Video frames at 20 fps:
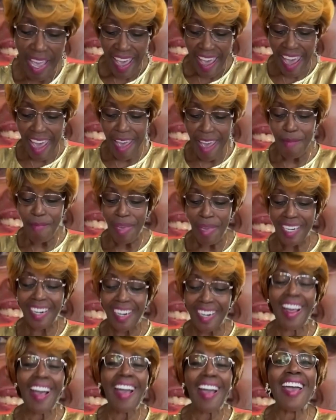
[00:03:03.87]
Amen. And
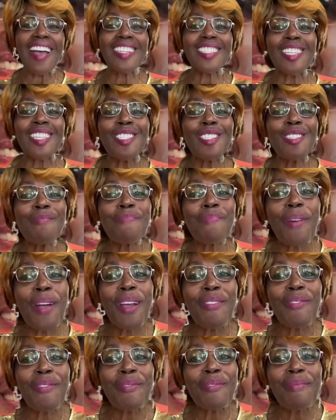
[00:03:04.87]
I ask that you pray
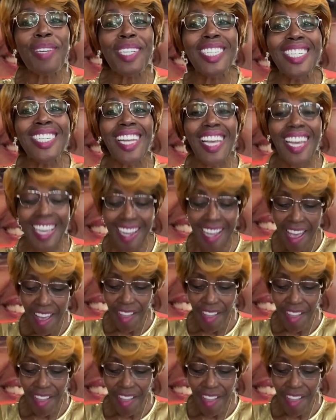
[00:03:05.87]
for me today.